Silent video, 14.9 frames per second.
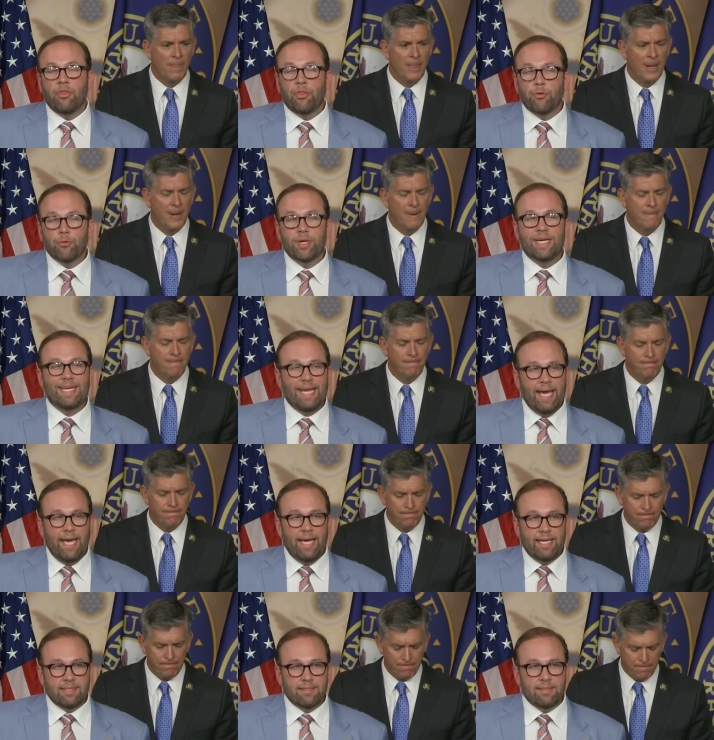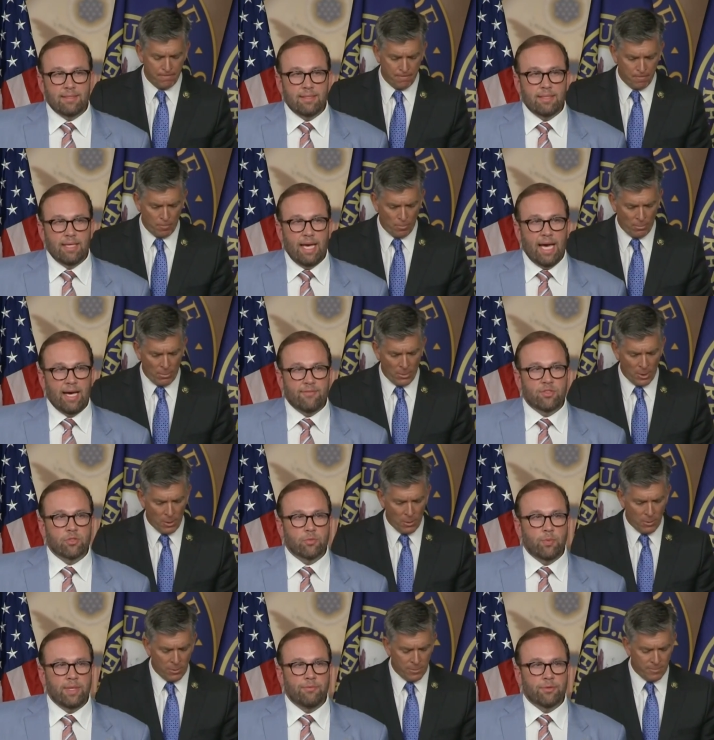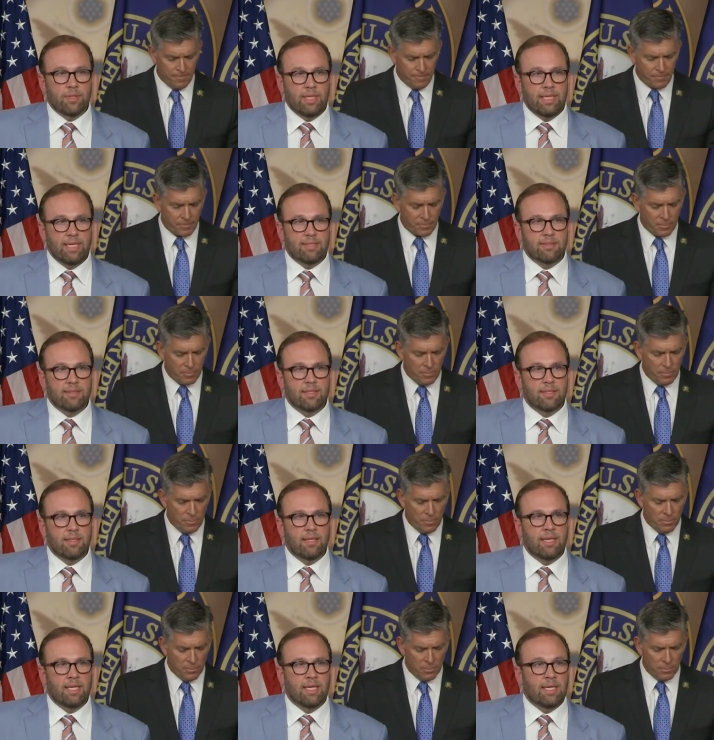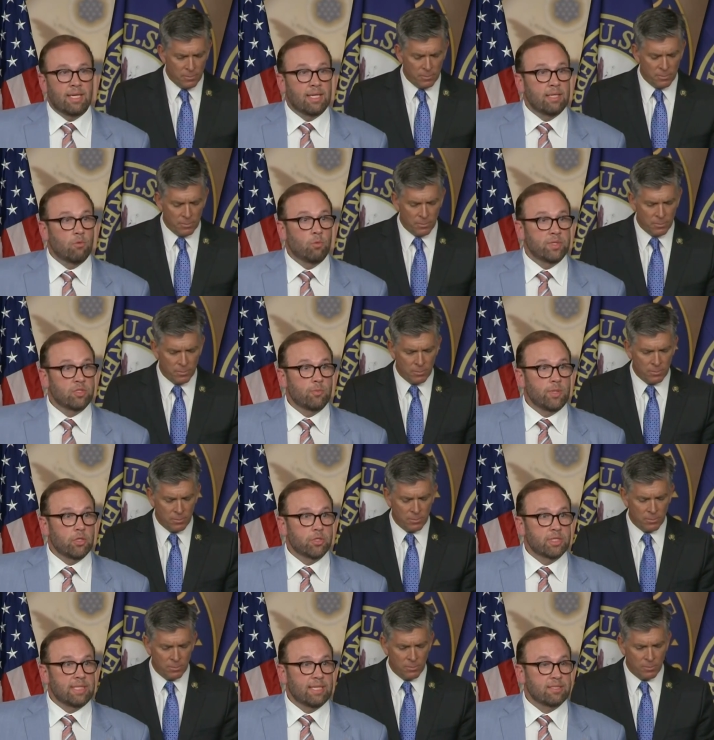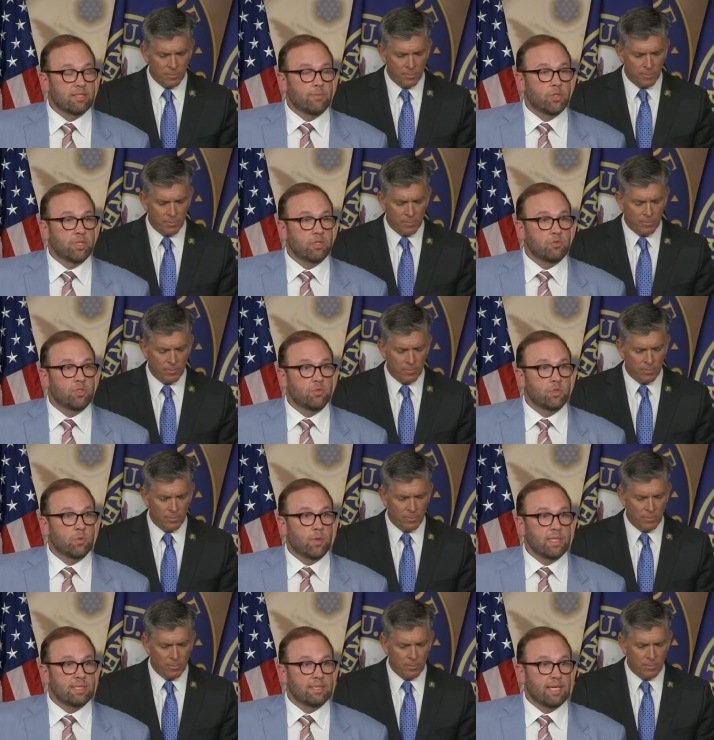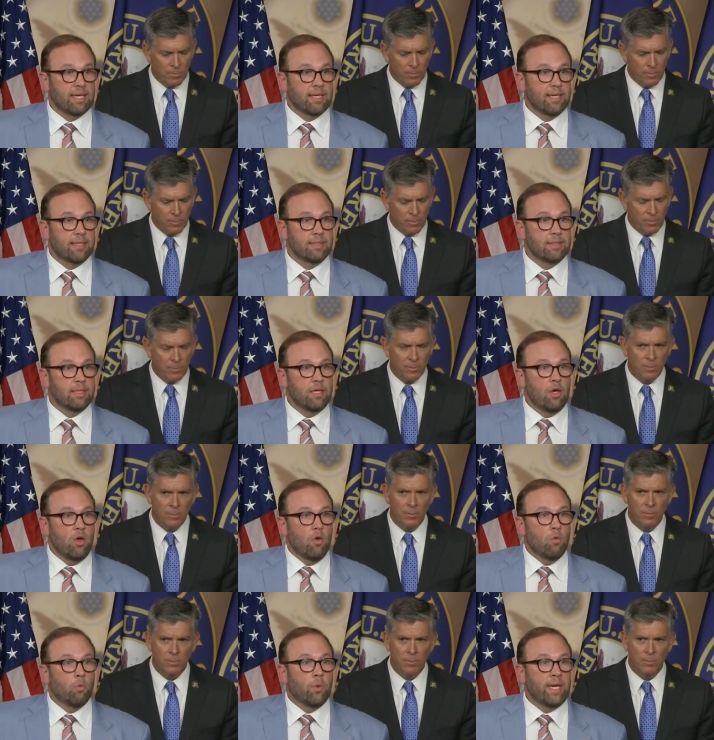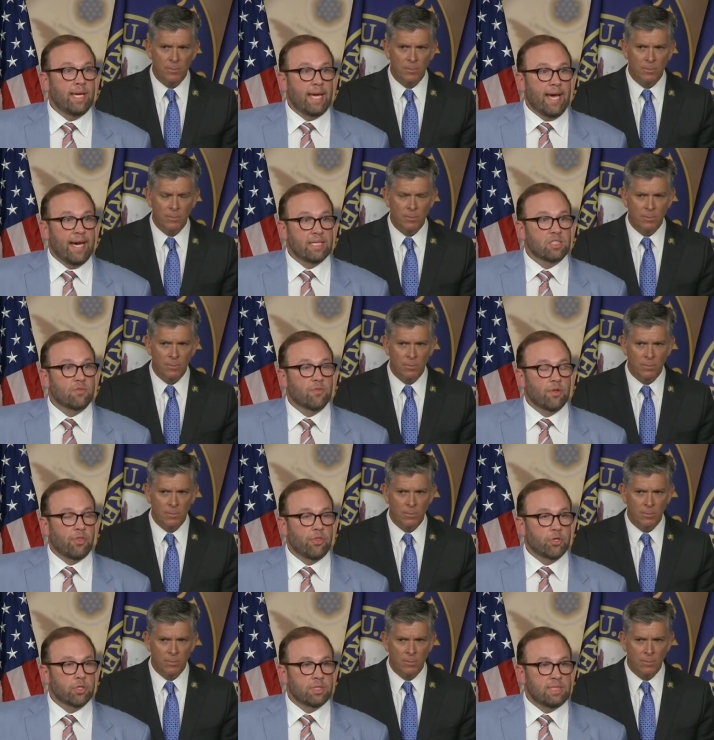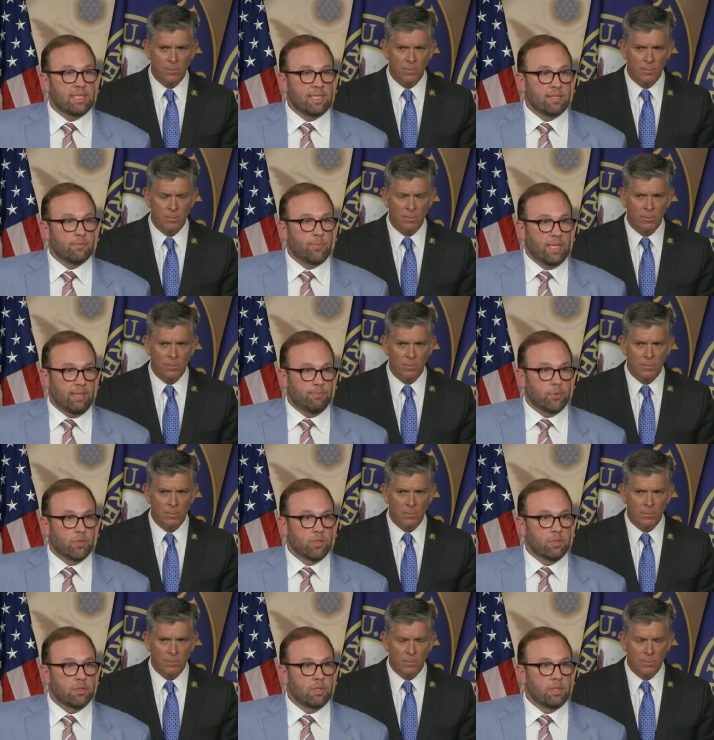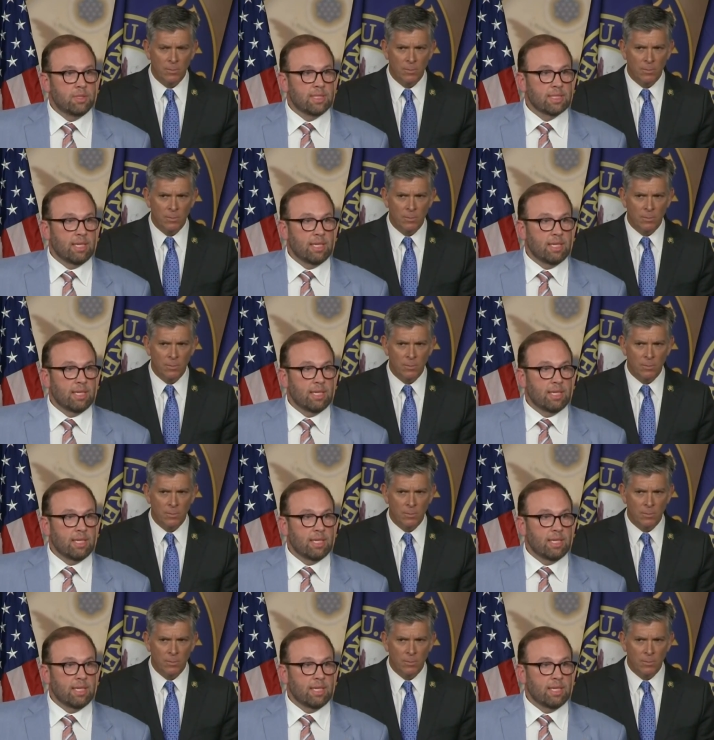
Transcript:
Speaker 1: three days after we released the whistleblower testimony on June 22nd, we asked for 13 people to